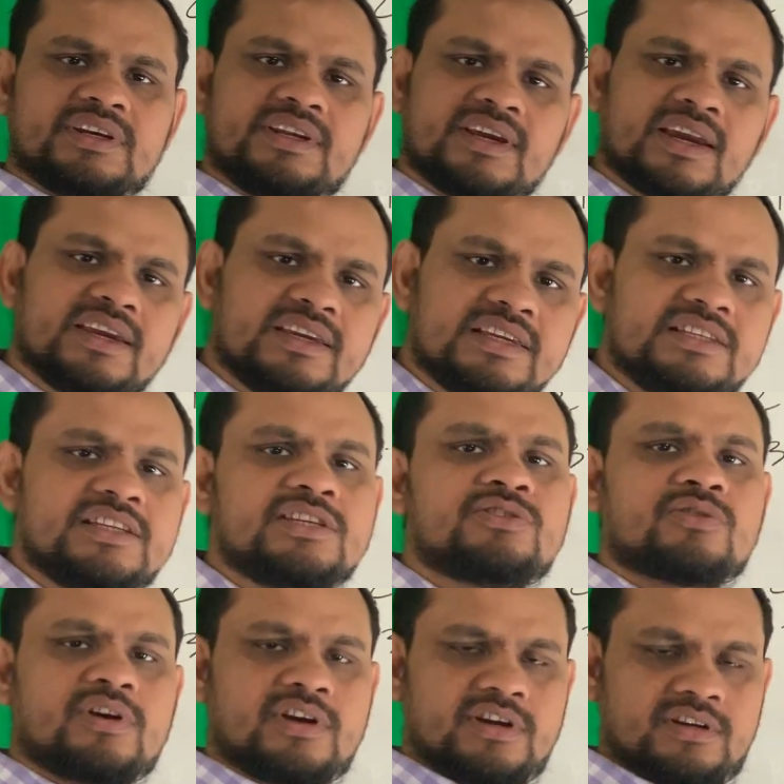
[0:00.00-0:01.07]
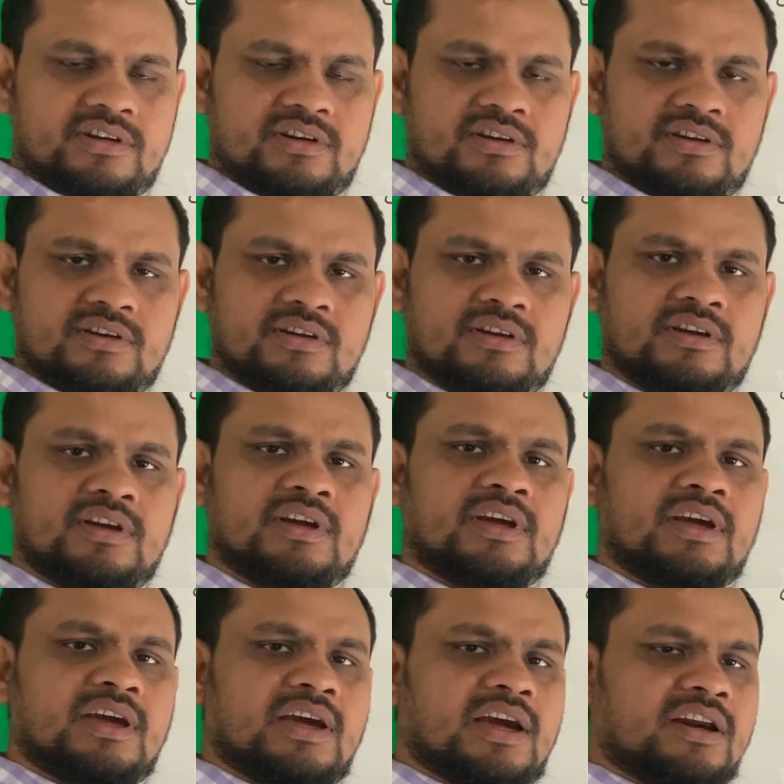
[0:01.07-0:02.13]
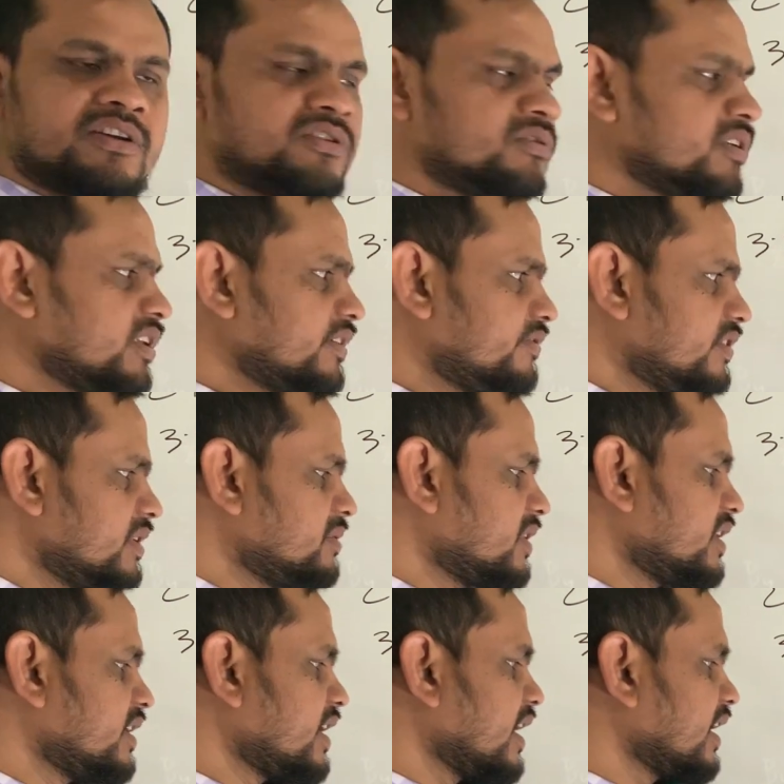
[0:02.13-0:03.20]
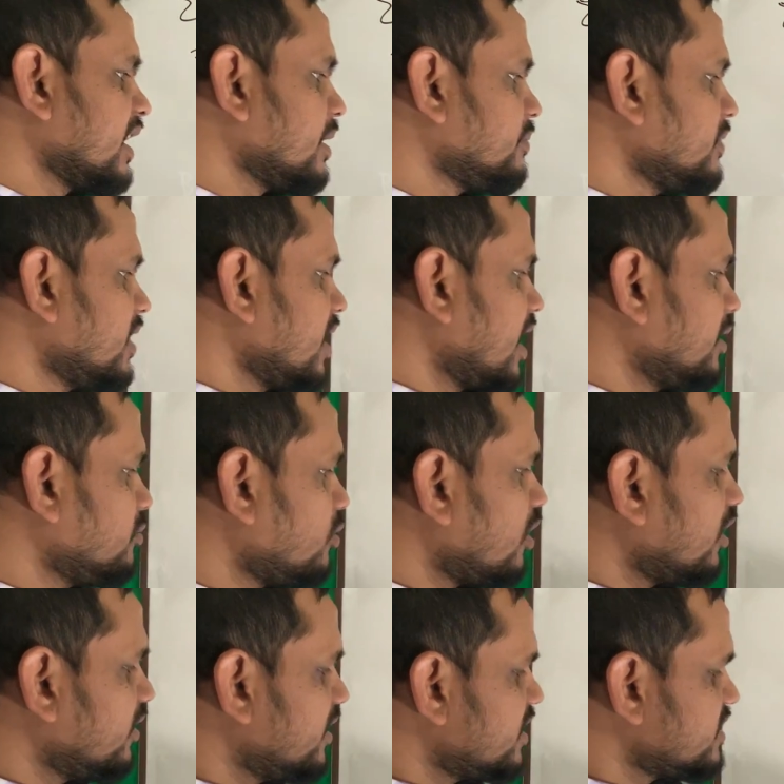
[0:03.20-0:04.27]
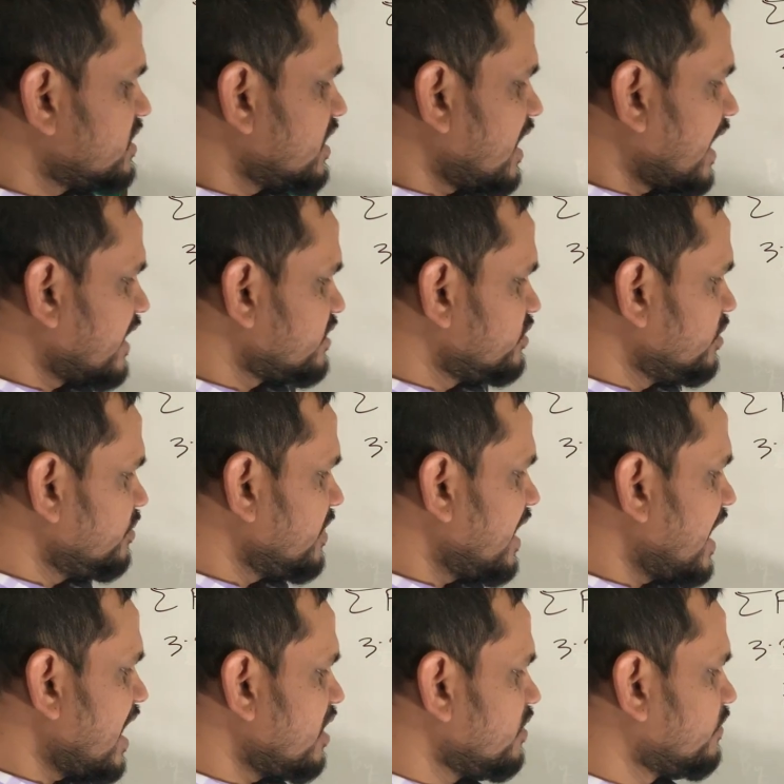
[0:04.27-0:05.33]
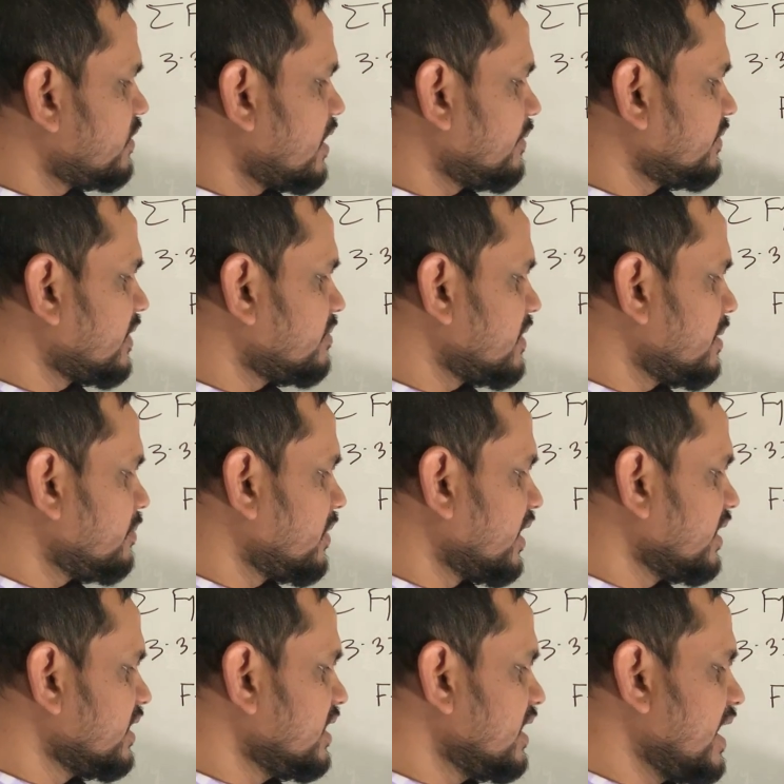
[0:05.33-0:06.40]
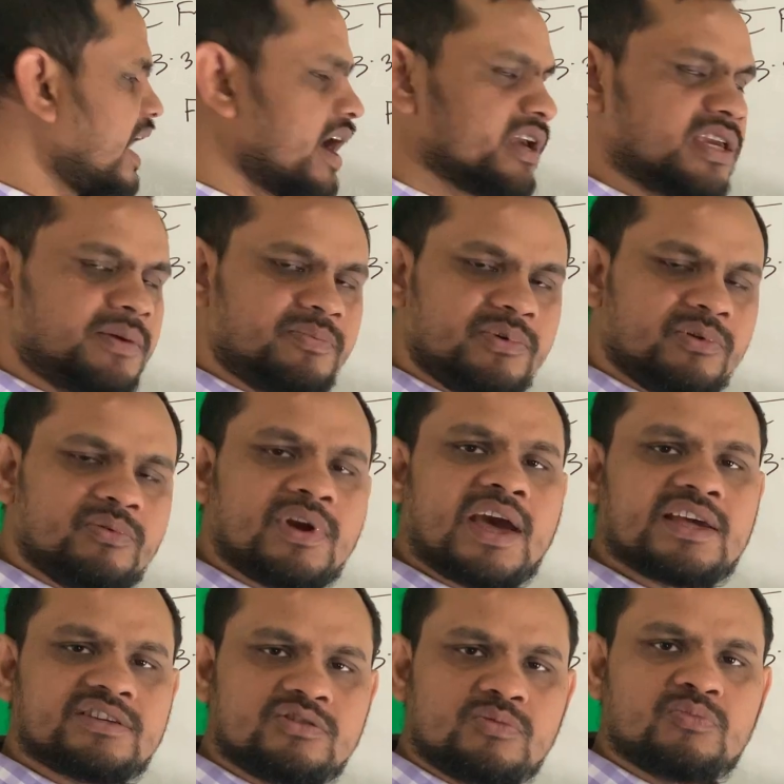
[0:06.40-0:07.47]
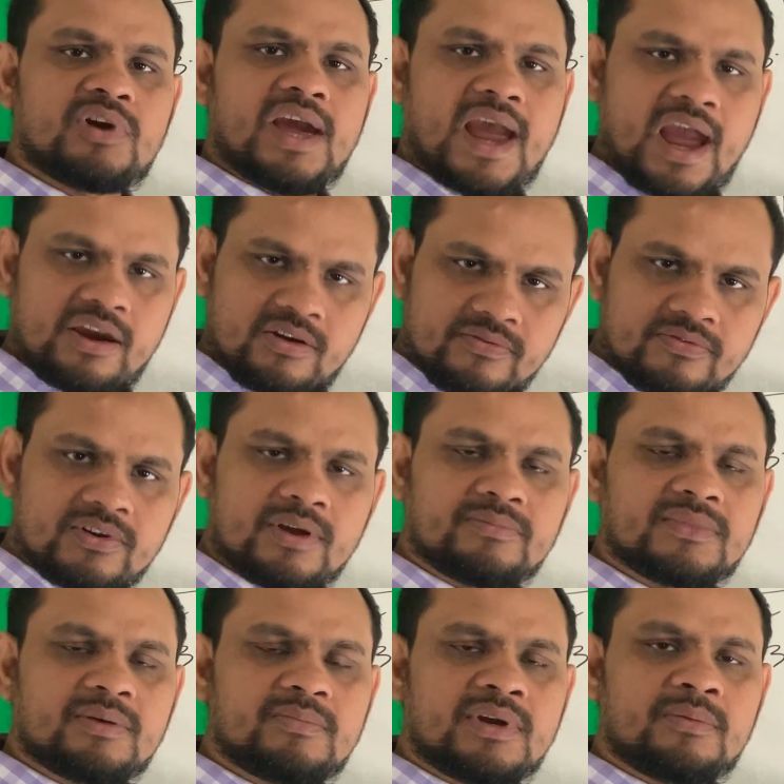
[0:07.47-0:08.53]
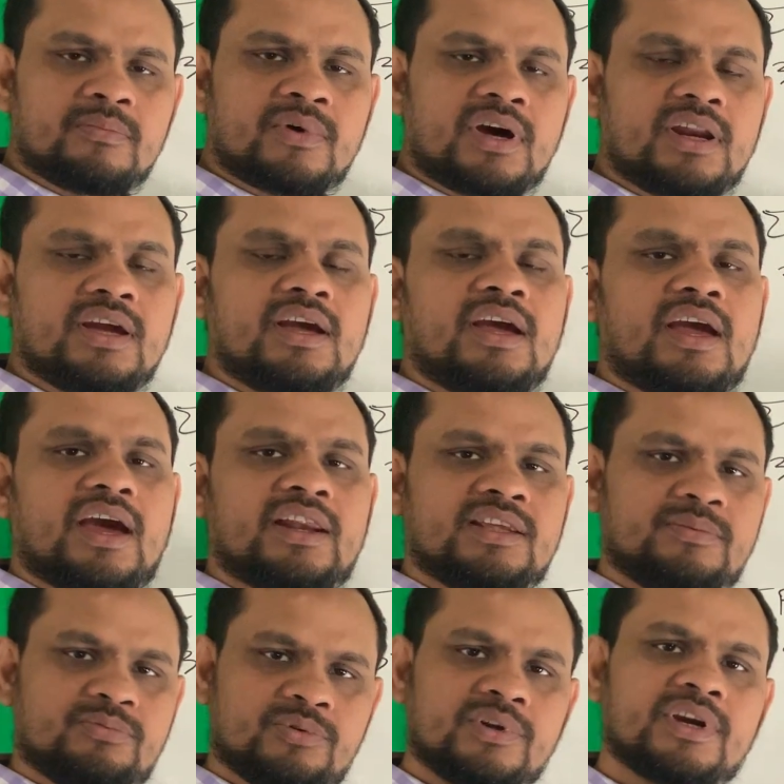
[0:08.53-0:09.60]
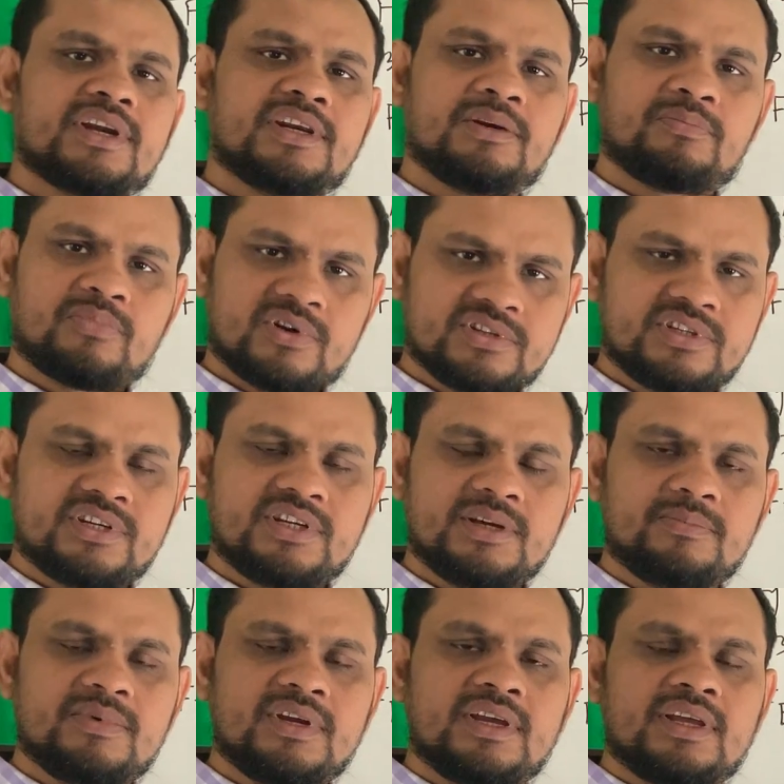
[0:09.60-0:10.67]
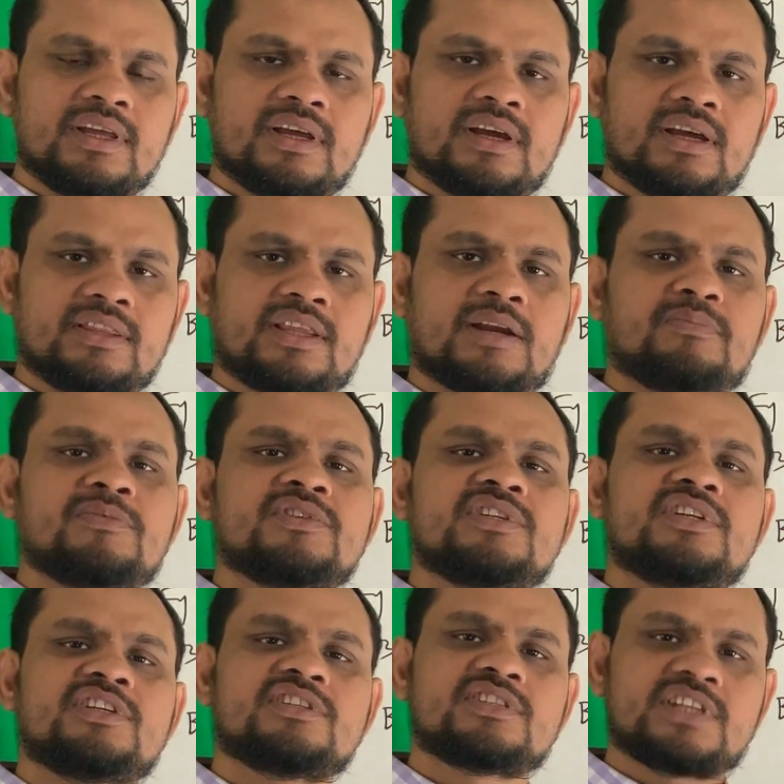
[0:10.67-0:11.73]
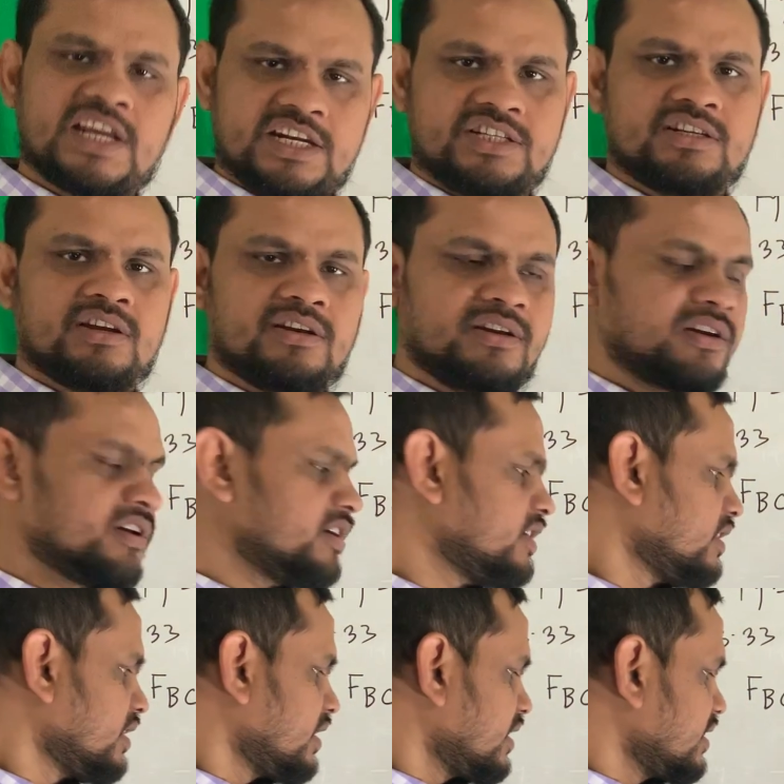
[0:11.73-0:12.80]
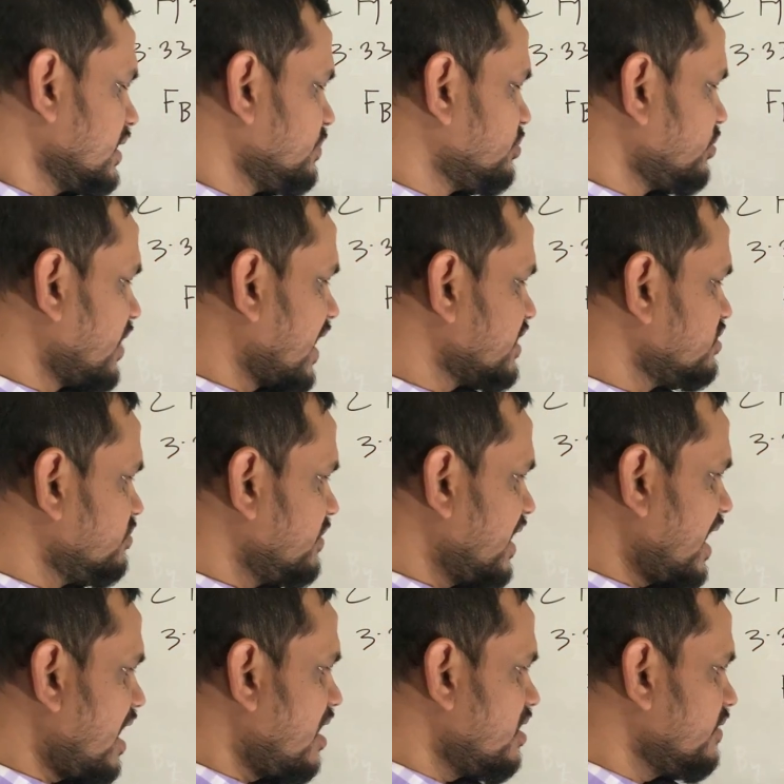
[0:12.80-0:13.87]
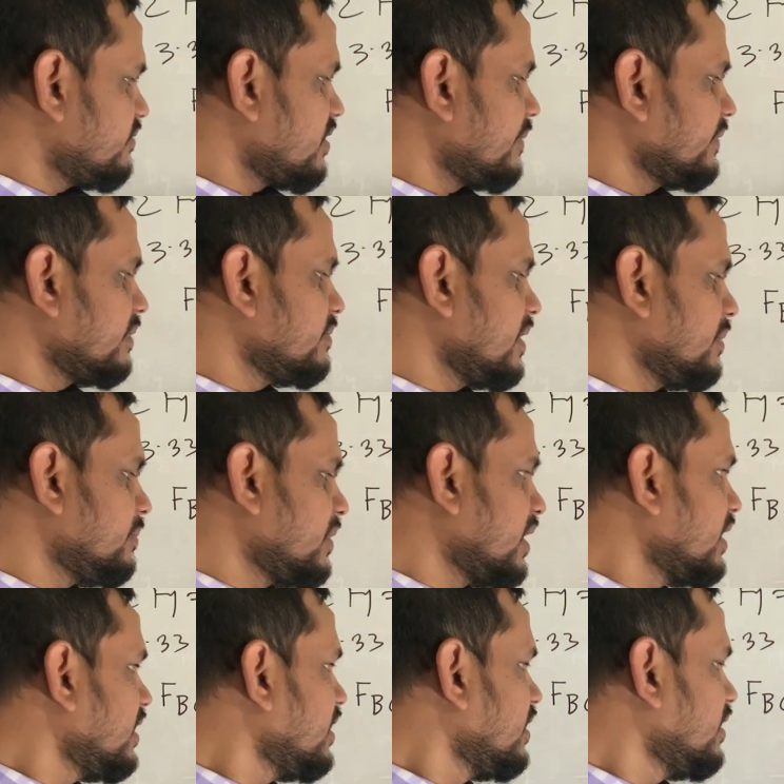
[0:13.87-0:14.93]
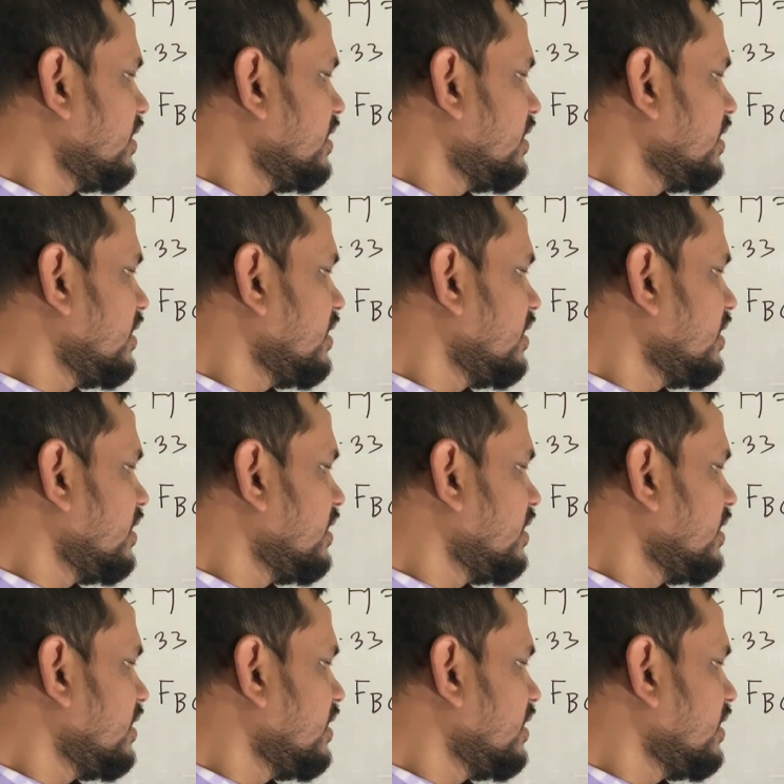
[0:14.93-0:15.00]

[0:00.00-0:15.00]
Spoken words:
Take an easy joint and draw the free body diagram, and always assume A from the member. If you assume A from the member and if you get it positive, that means it is tension. If you assume away from the member,